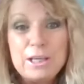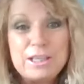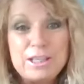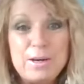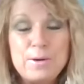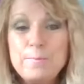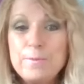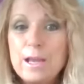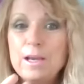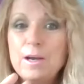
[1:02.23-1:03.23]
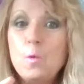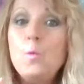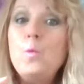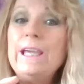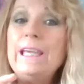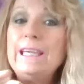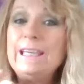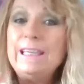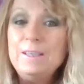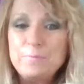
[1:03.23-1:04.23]
So
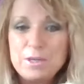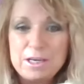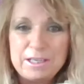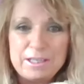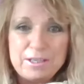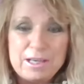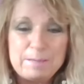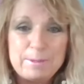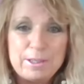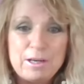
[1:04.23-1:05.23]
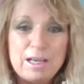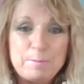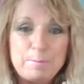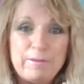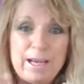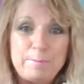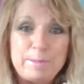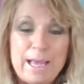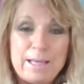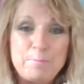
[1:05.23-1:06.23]
we are going to talk about the cosmic
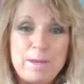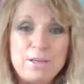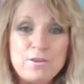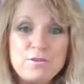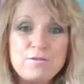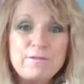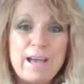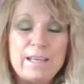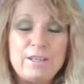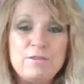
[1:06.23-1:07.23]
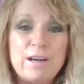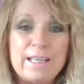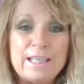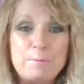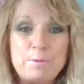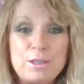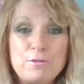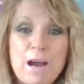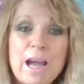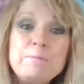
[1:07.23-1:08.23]
vibes, and make sure that you guys
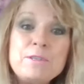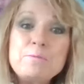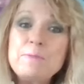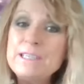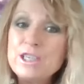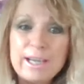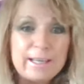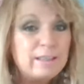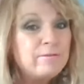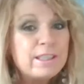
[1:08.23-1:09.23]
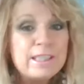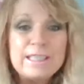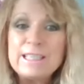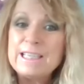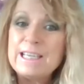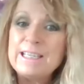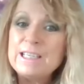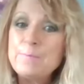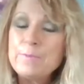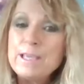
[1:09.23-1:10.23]
subscribe to my channel, for goodness
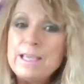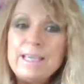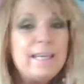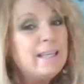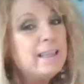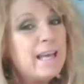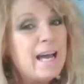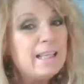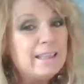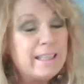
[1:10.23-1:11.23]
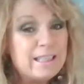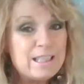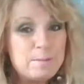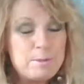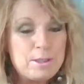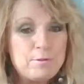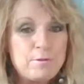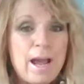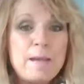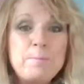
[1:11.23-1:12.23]
sakes. Hit that little
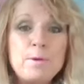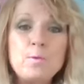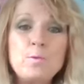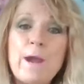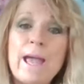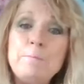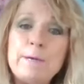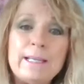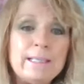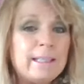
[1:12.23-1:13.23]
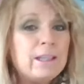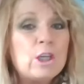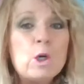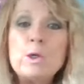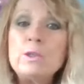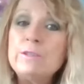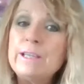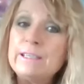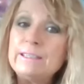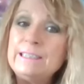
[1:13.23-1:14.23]
subscribe red button in the corner
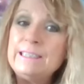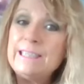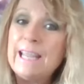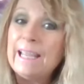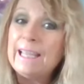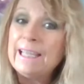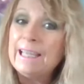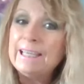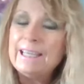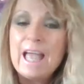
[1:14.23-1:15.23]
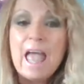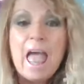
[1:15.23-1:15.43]
there, ding.